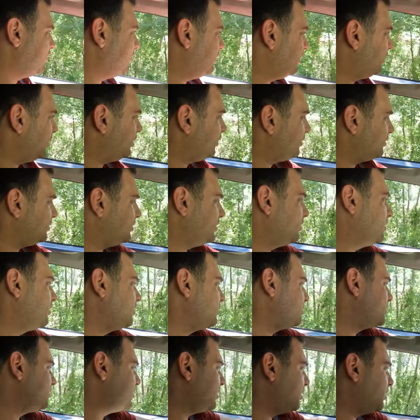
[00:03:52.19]
The
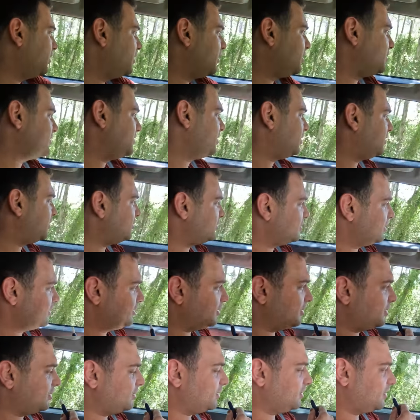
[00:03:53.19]
cedars, uh, there's cedars
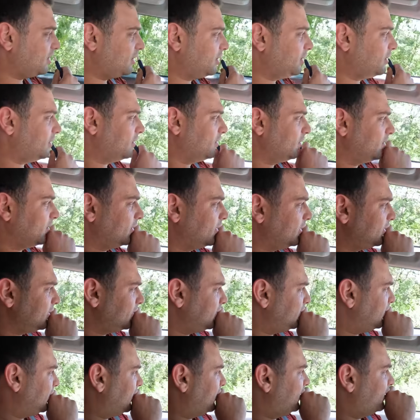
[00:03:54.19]
in uh,
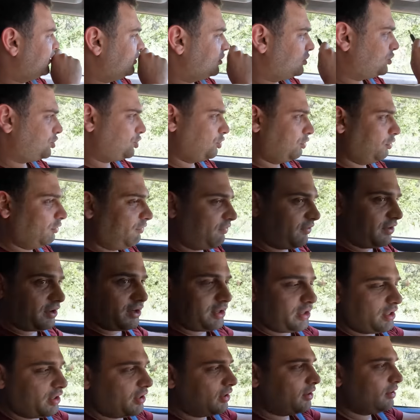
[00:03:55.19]
in Shuf
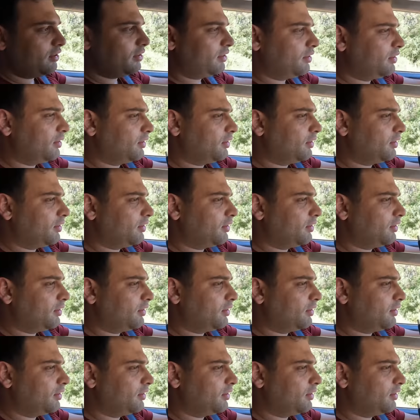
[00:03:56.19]
area,